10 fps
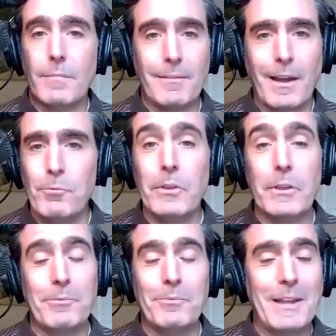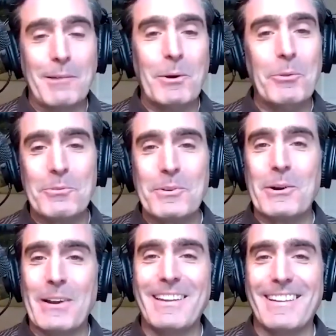I'd really like both of
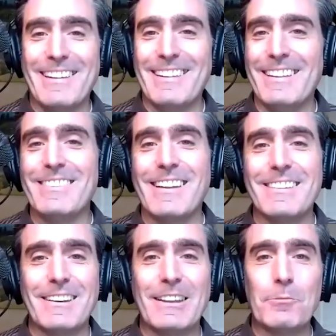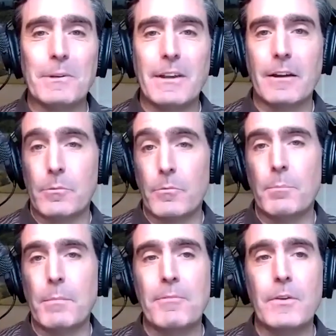your insights into this, but Dr. Moore,
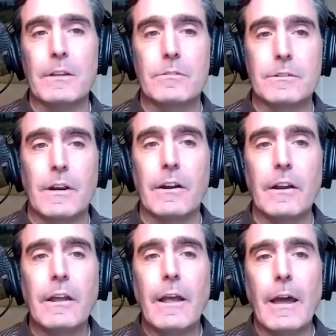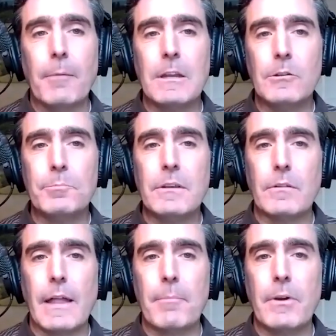maybe if you could start, can you please
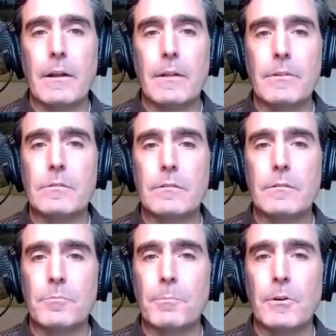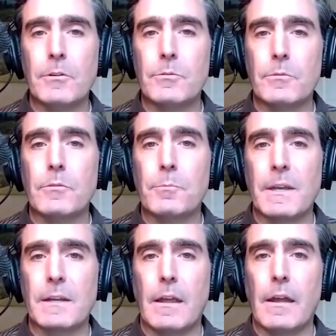elaborate on the systems approach with
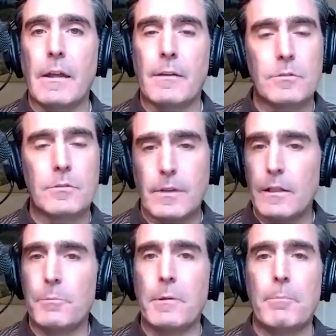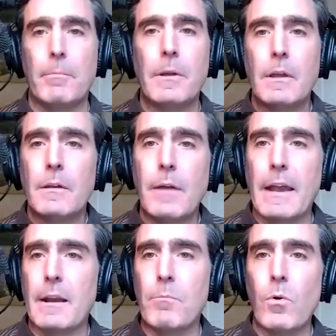respect to AIFs? Just say a little bit,
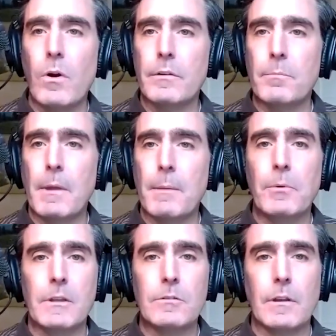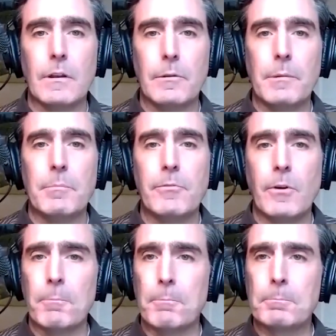adding more to maybe what you said a little bit before.